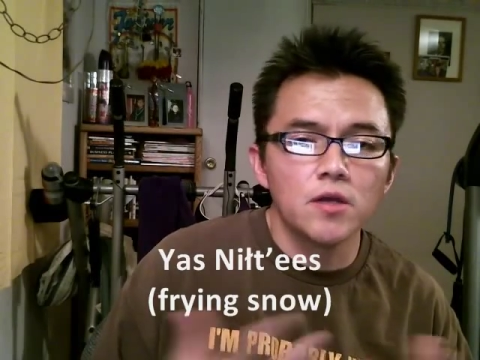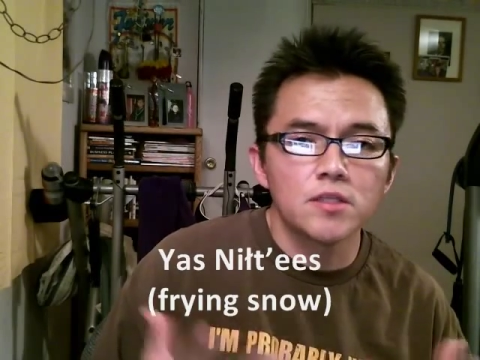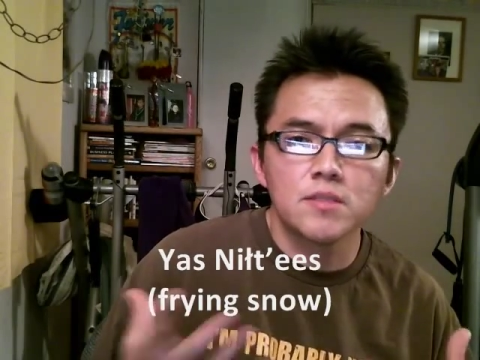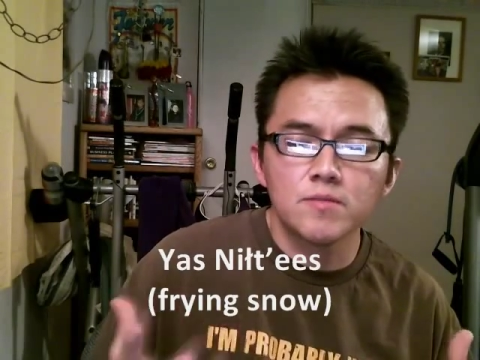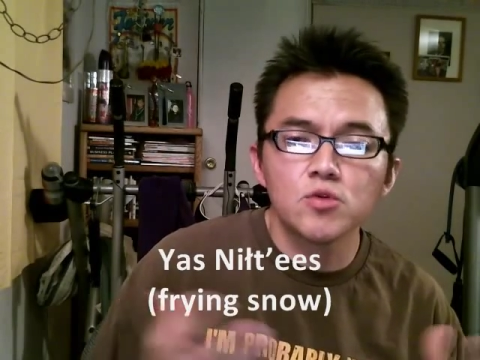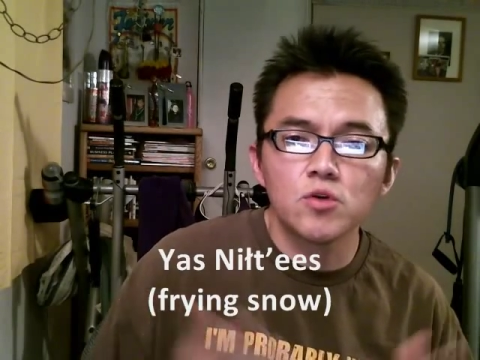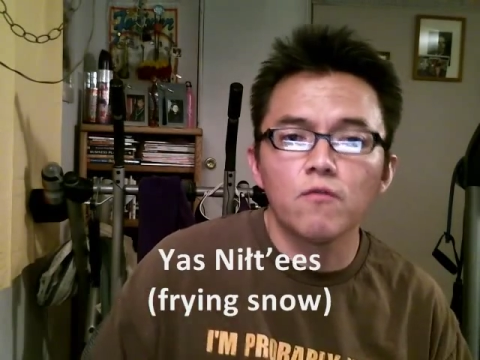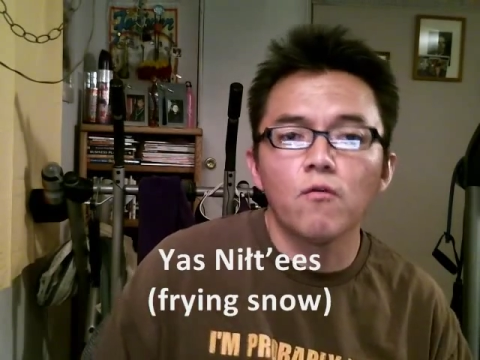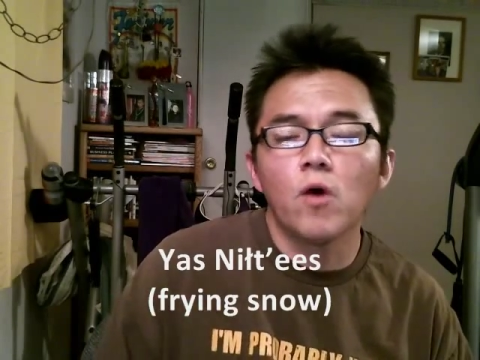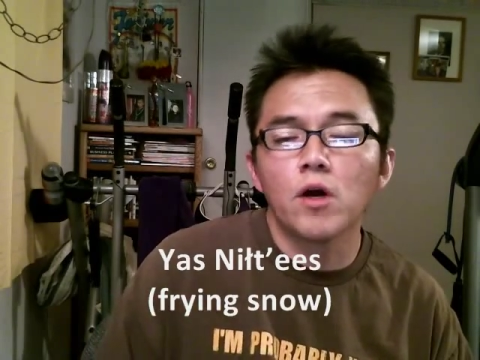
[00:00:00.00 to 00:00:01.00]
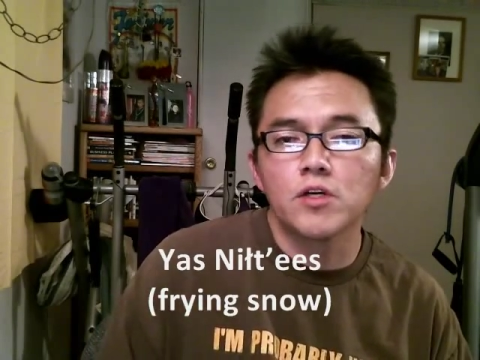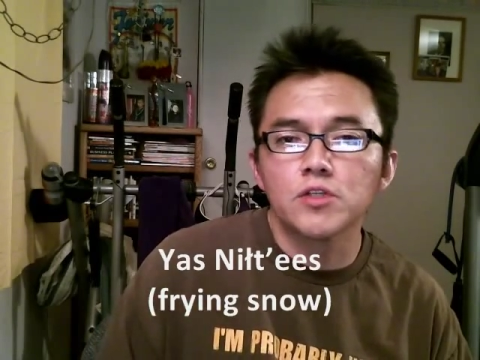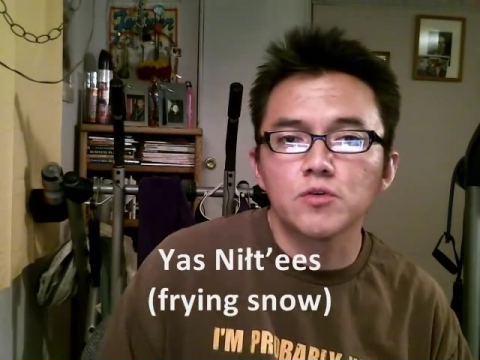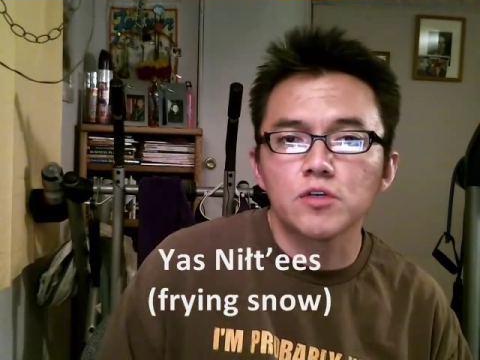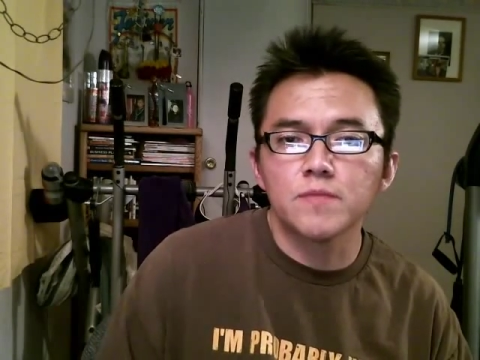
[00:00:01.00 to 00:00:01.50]
some sort of water
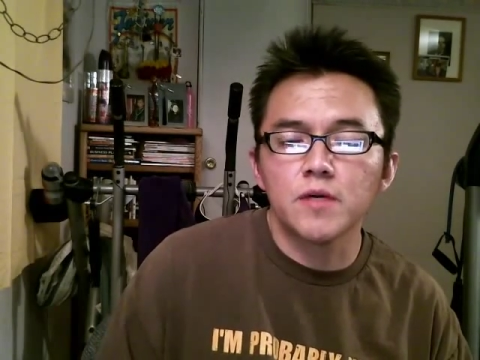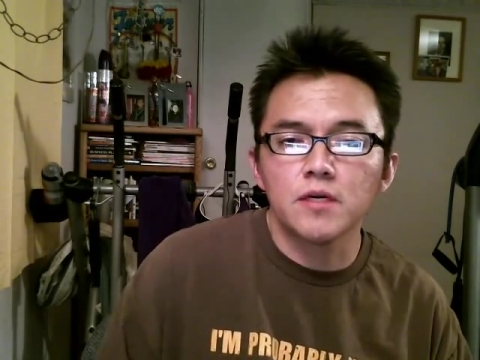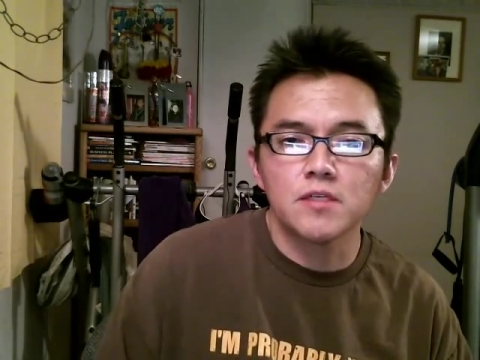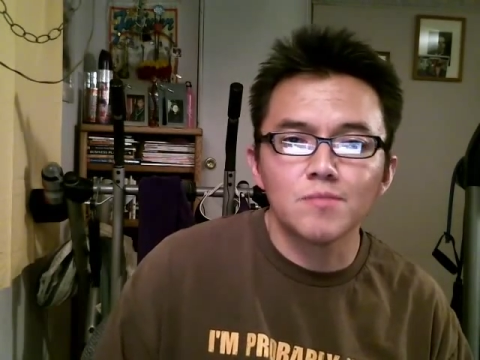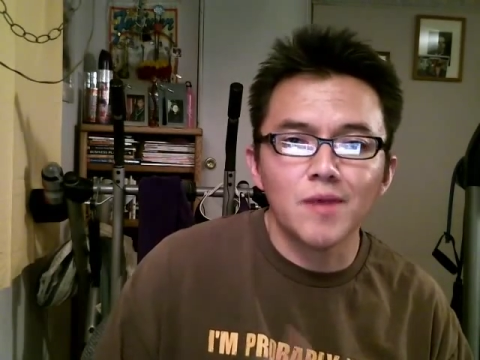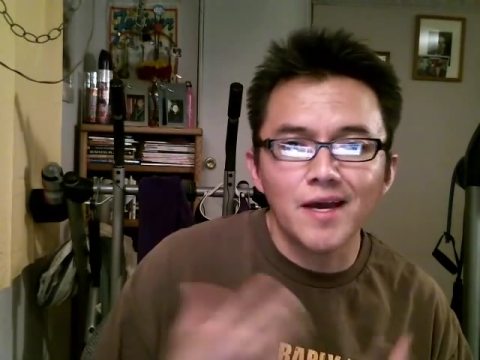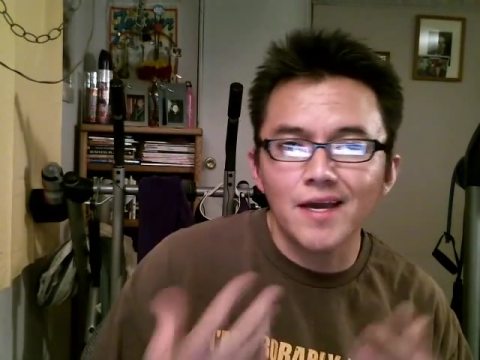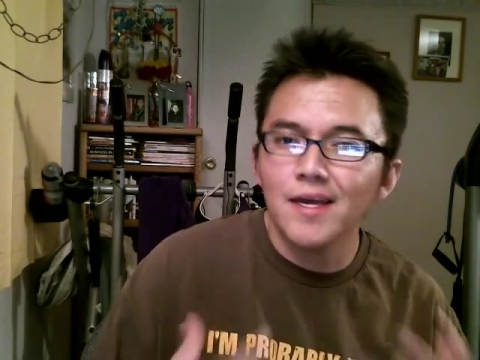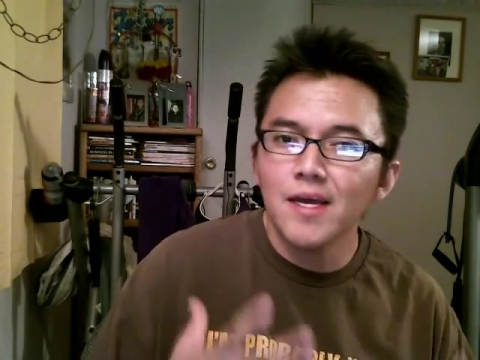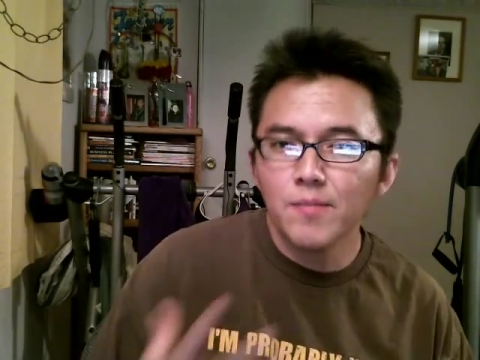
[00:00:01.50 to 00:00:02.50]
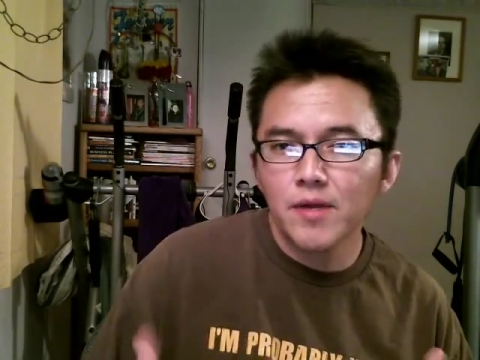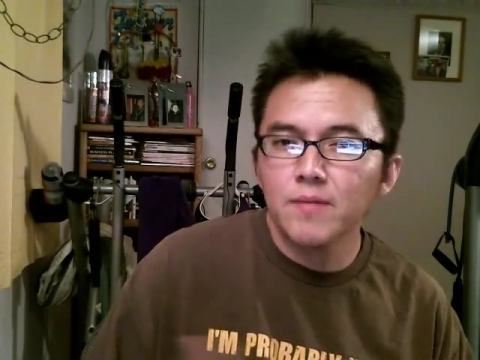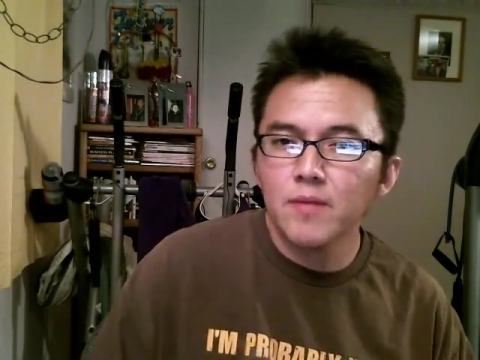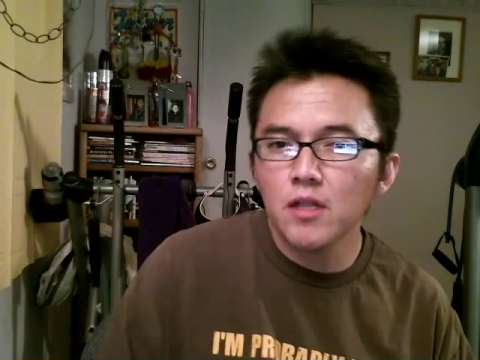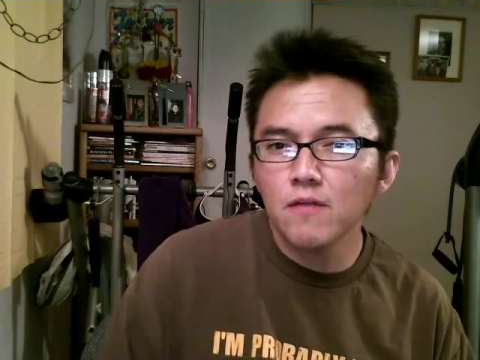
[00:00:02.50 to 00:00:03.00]
source, because by the
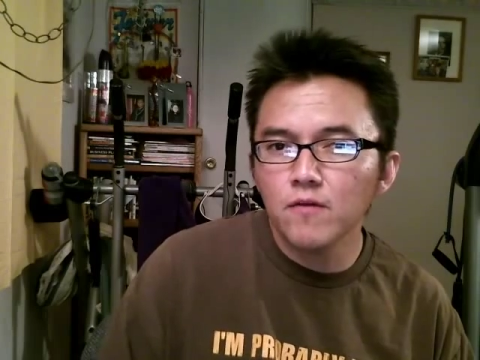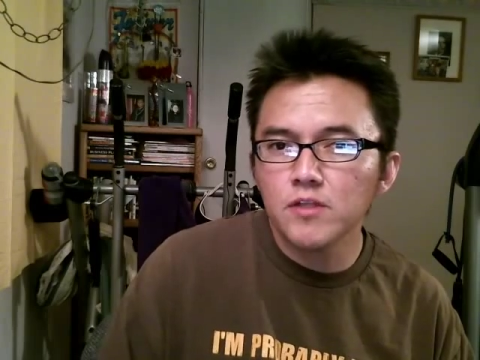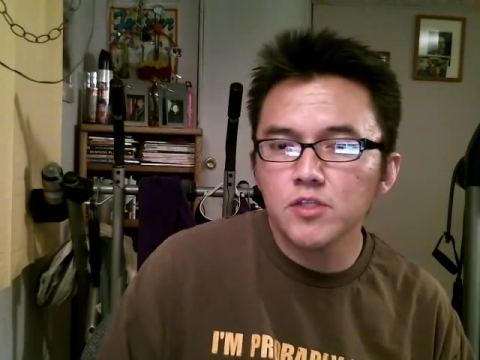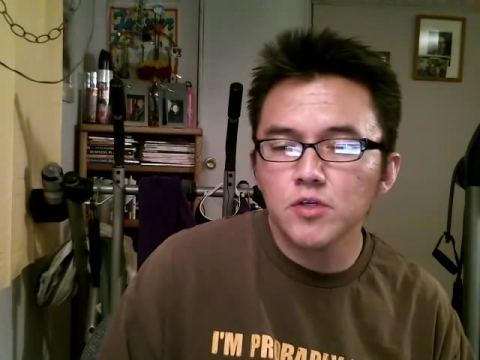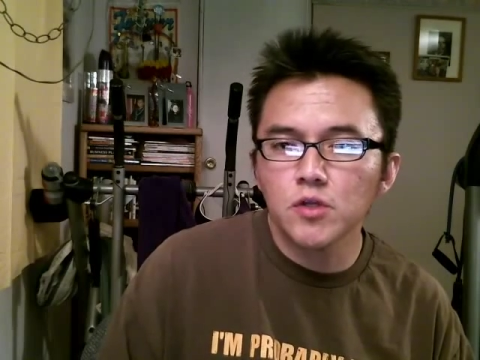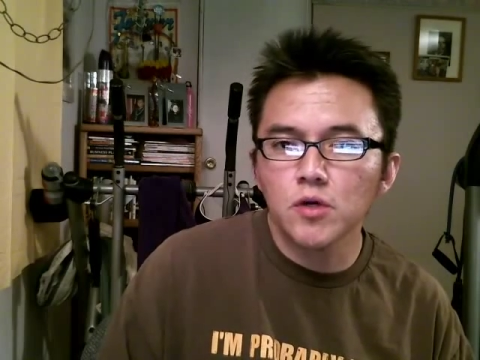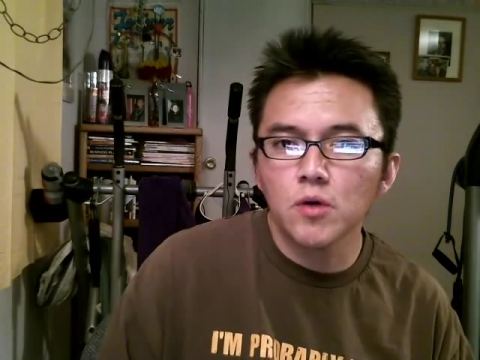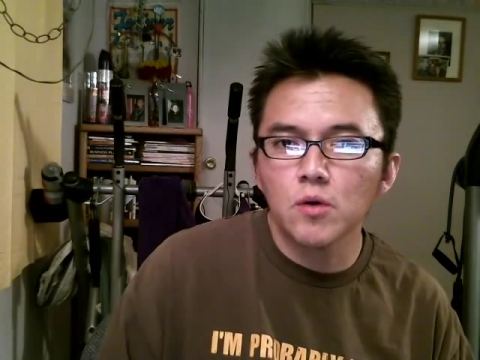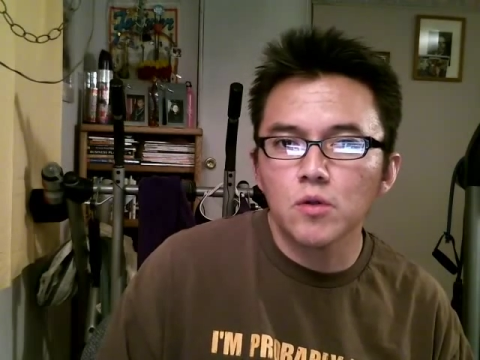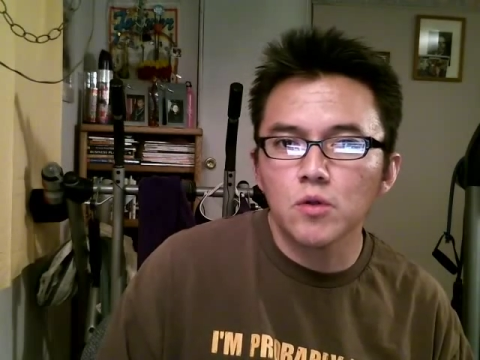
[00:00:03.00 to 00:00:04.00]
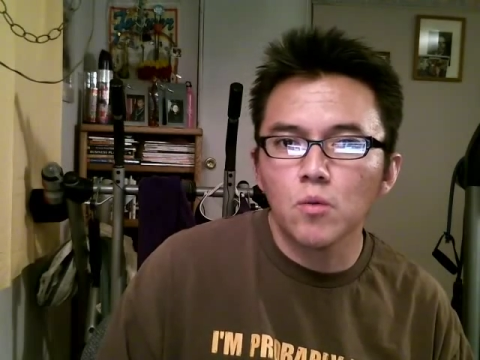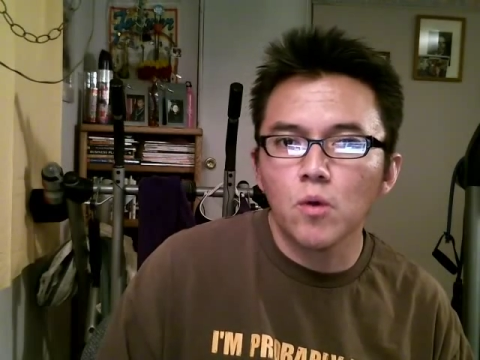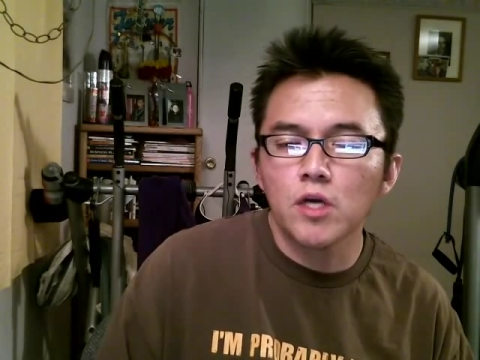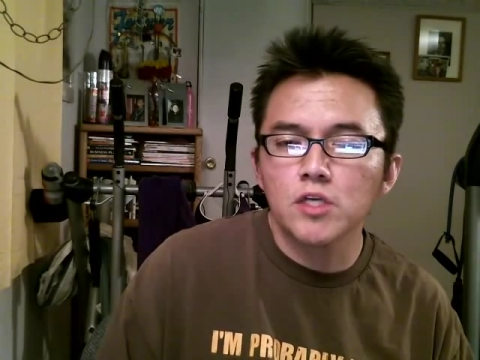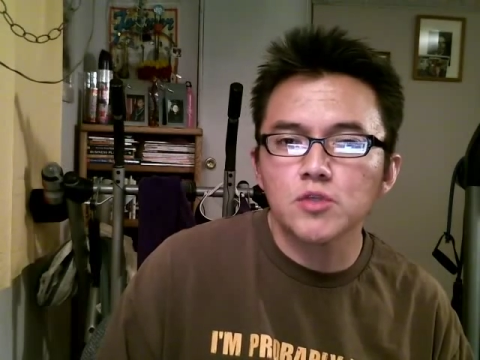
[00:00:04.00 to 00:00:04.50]
middle of winter the
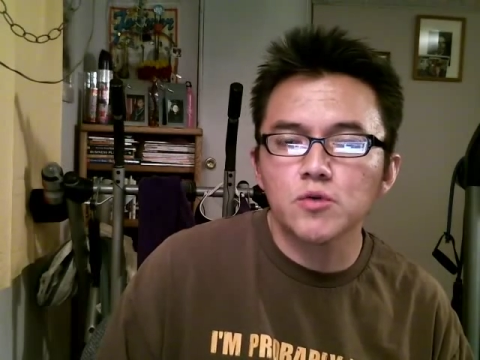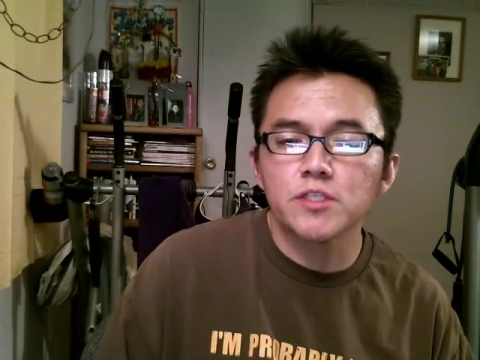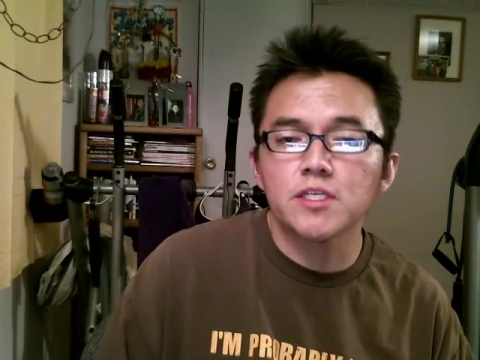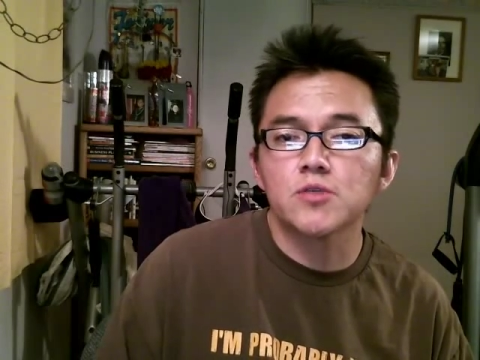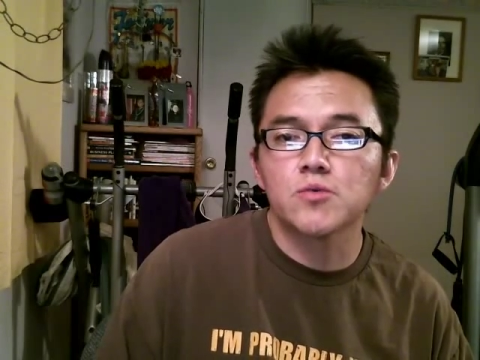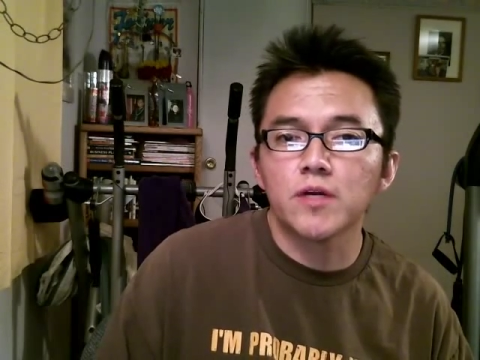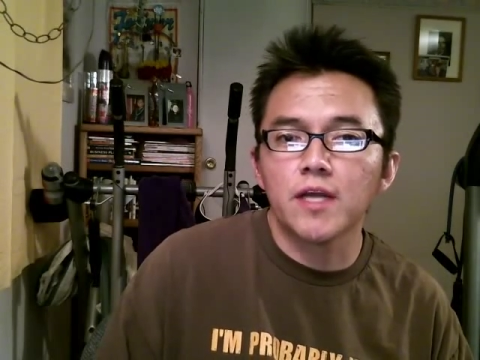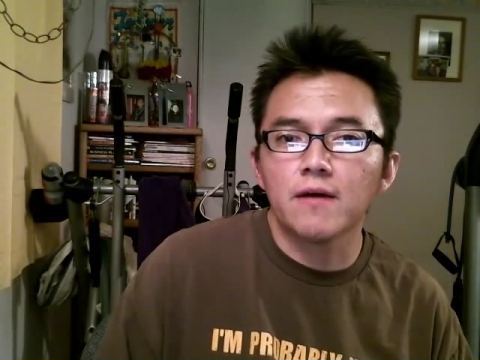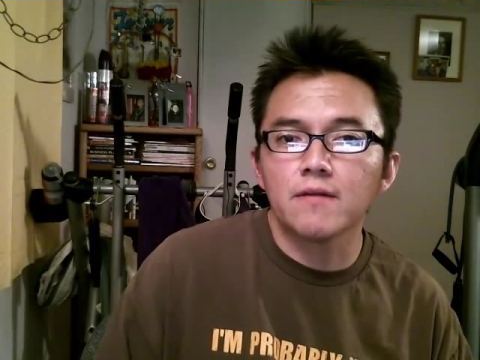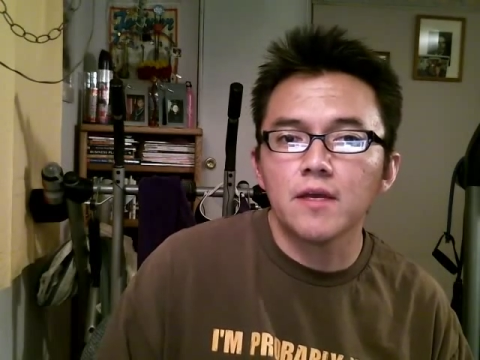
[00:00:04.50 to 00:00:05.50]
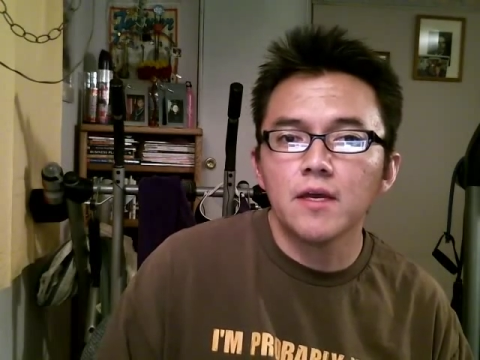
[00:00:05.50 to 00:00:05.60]
water source has run out.